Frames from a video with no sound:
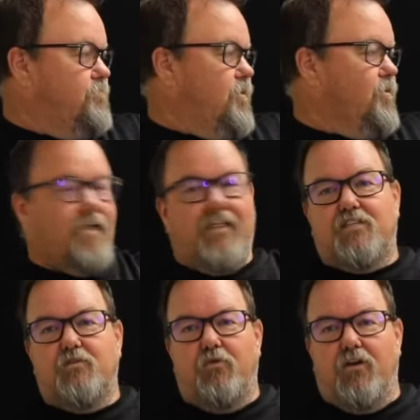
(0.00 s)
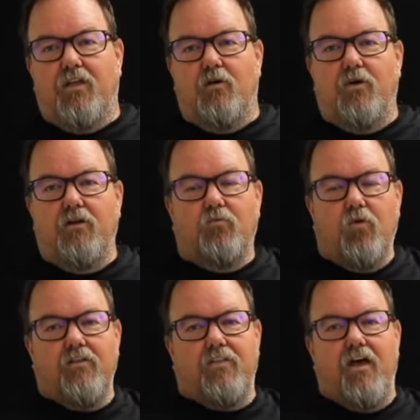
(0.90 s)
okay, that's a pretty good one.
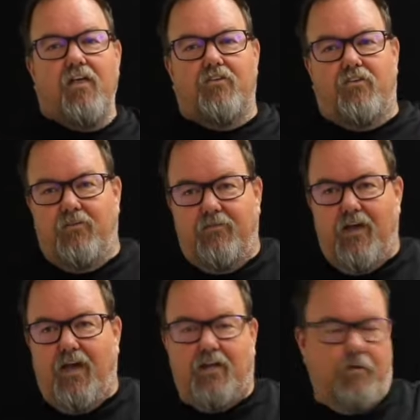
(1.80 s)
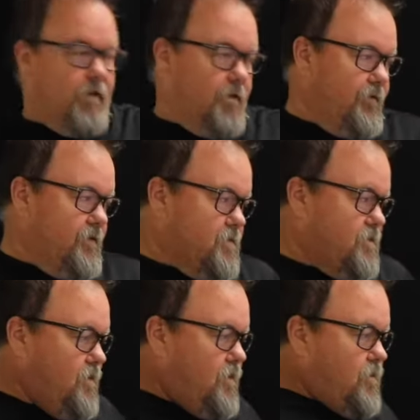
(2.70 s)
What are the other 9
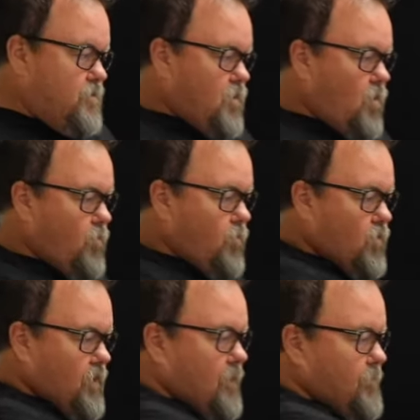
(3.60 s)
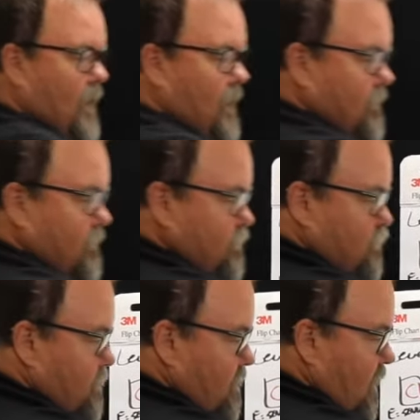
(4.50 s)
commandments? So your lead magnet that
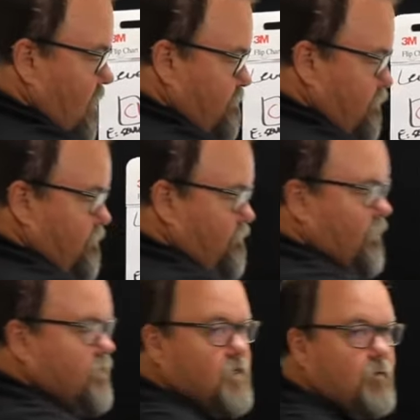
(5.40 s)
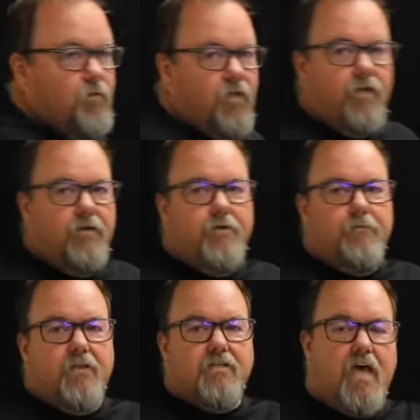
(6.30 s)
you could offer, very simply,
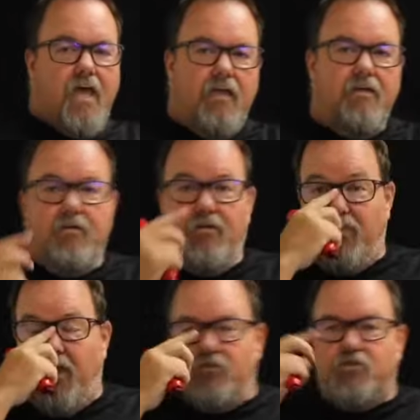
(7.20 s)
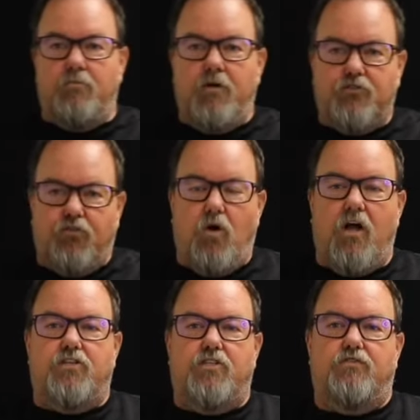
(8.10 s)
is, hey, thank you so much for
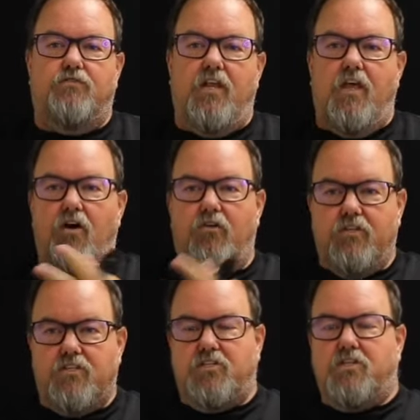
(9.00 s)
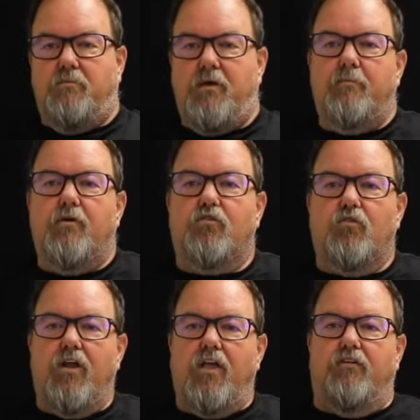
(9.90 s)
watching this video. This is commandment
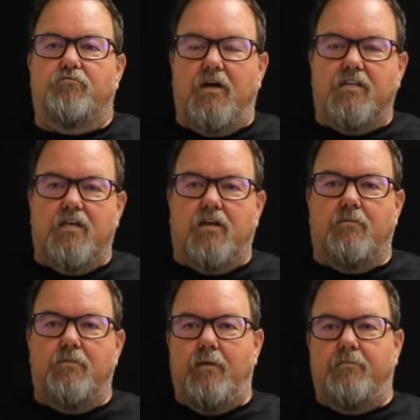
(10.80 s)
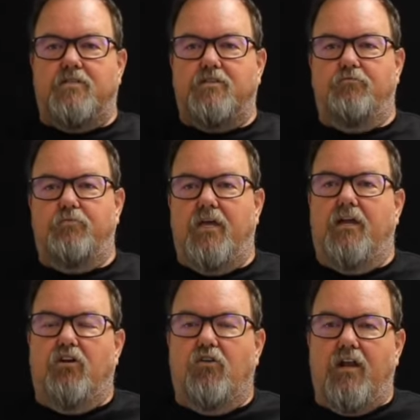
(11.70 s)
3 of my 10 commandments of
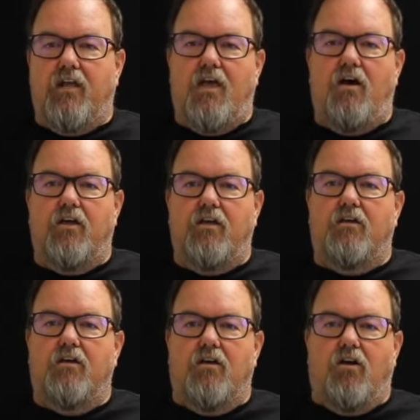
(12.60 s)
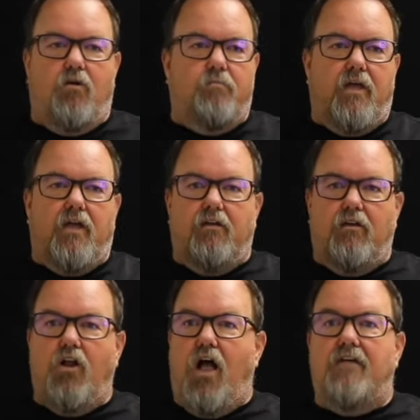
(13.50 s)
being a great accountant, or being,
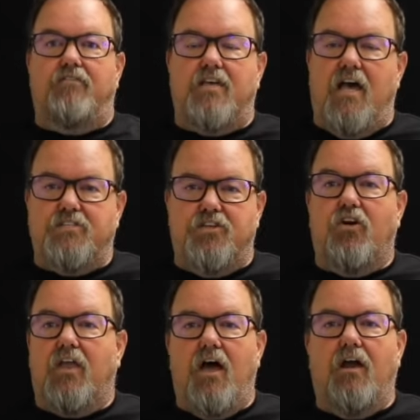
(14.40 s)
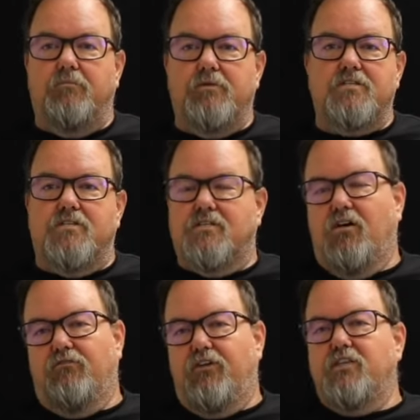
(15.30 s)
advertising your accounting business
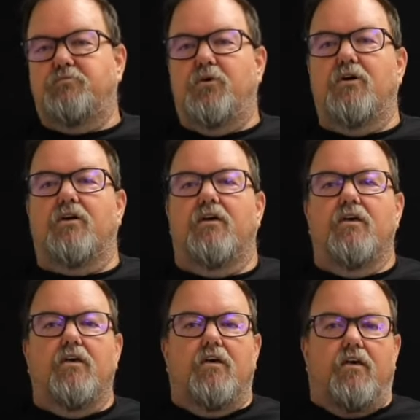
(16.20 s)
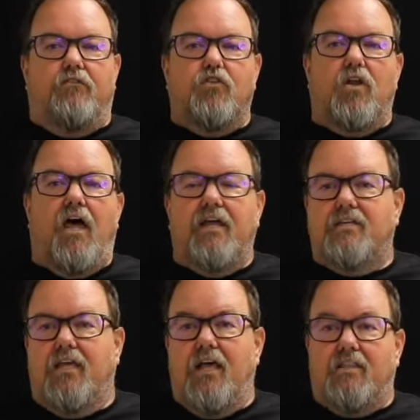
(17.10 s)
on Facebook. If you'd like
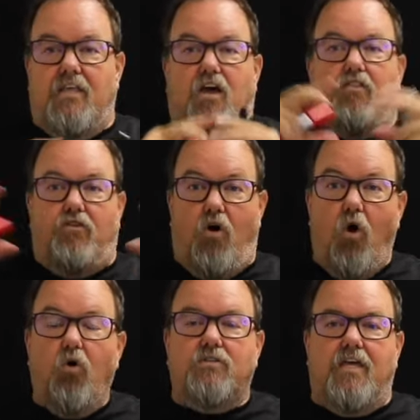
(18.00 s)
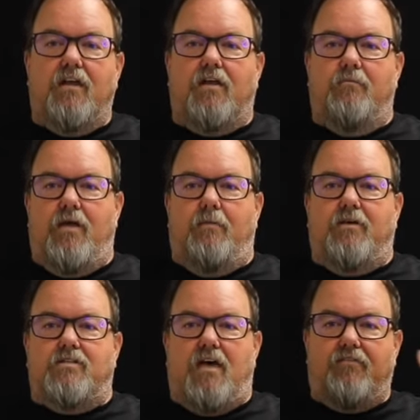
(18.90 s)
to get the whole 10
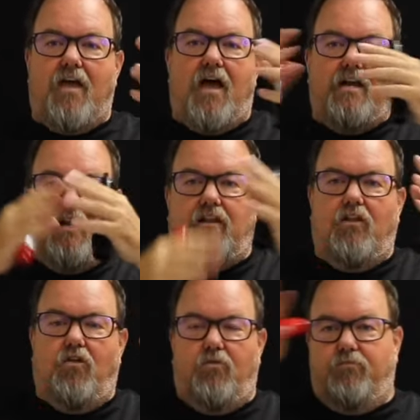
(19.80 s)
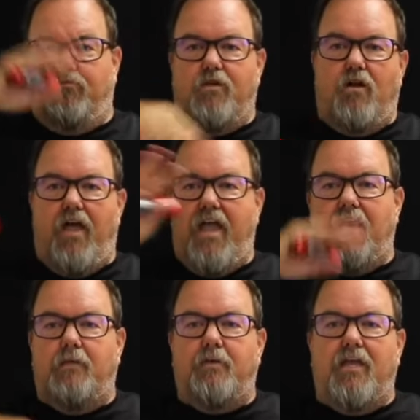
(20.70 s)
commandments, I've got it in a little,
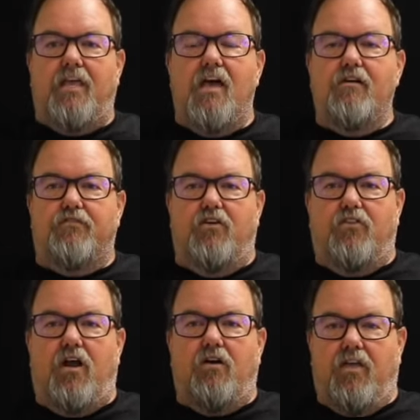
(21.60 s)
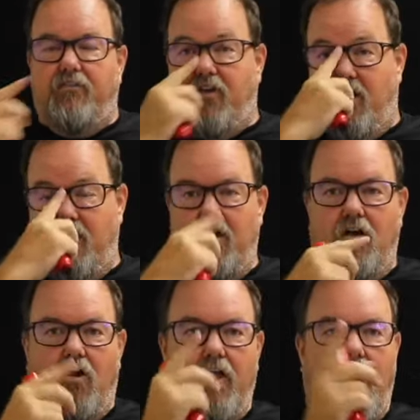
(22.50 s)
handy PDF here that I'll give you.
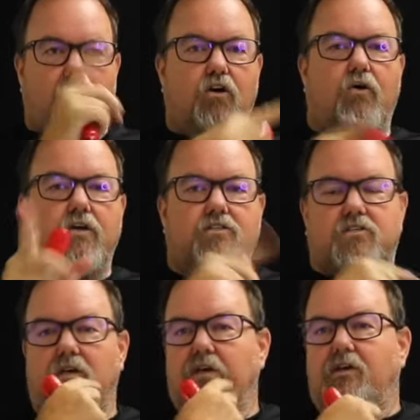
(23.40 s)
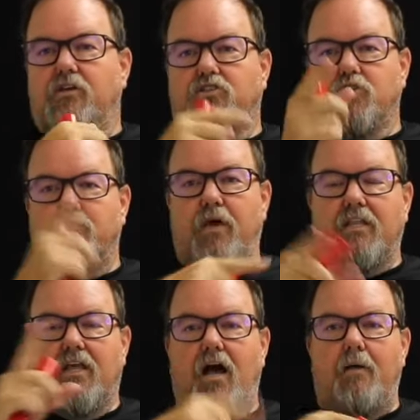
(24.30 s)
All you got to do is just make
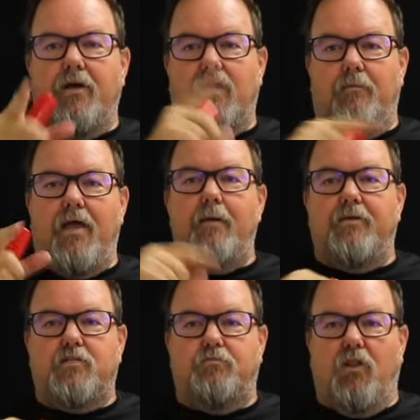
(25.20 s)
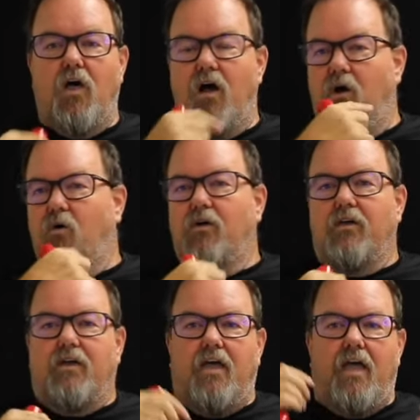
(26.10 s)
the comment commandments below,
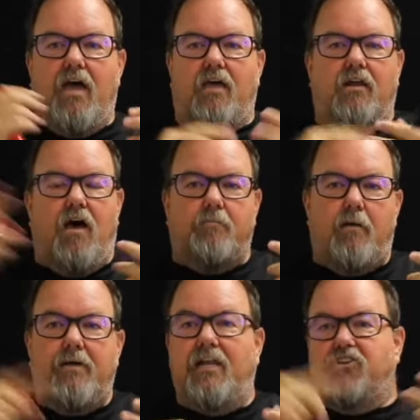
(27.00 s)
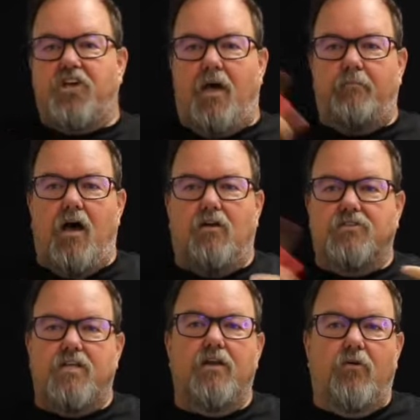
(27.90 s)
and my mini chat bot will
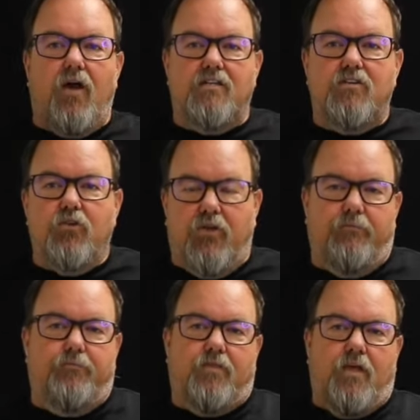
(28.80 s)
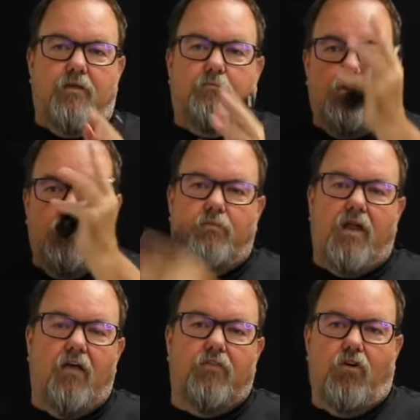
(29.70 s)
send it right to you. And then boom,
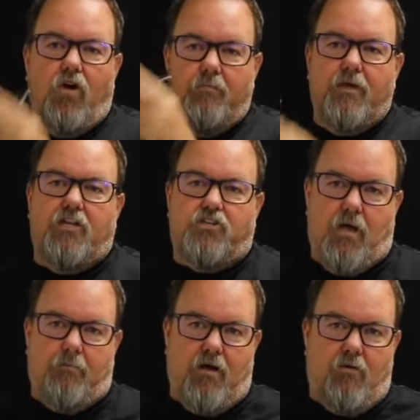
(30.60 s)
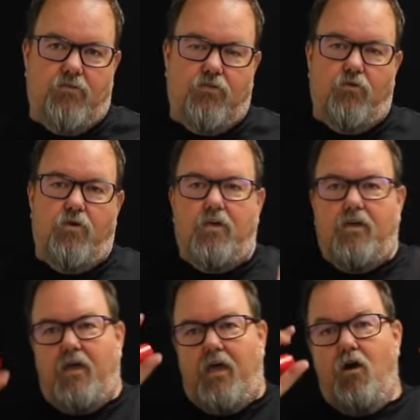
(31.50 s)
now they're on a mini chat bot with you,
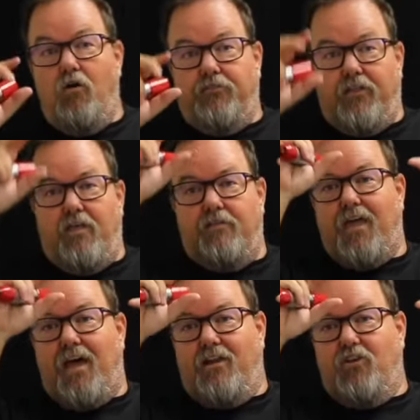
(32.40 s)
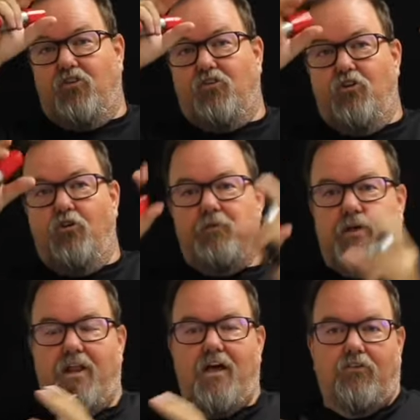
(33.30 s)
and hopefully they've gotten in your group,
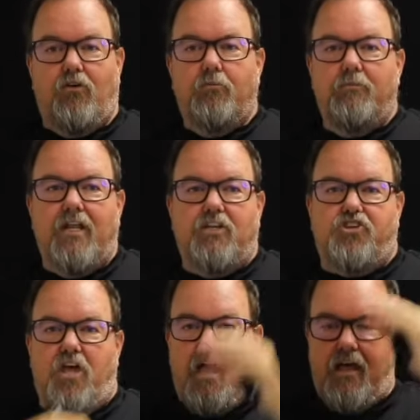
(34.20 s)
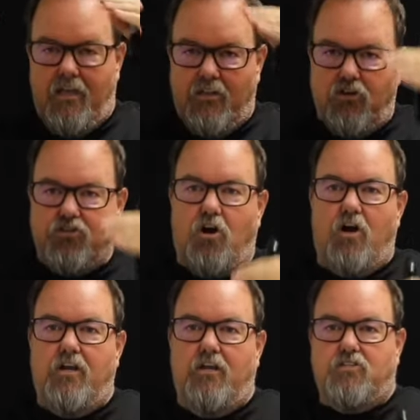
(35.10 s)
and now they're on mini chat, and they're
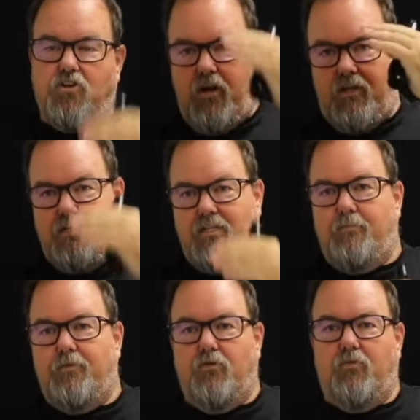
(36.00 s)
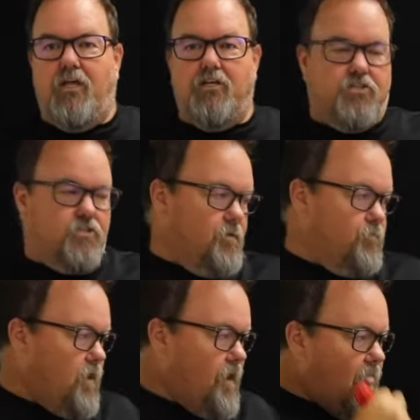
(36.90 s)
starting to deepen the
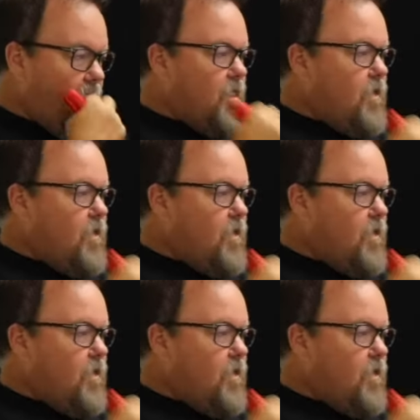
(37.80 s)
relationship, right?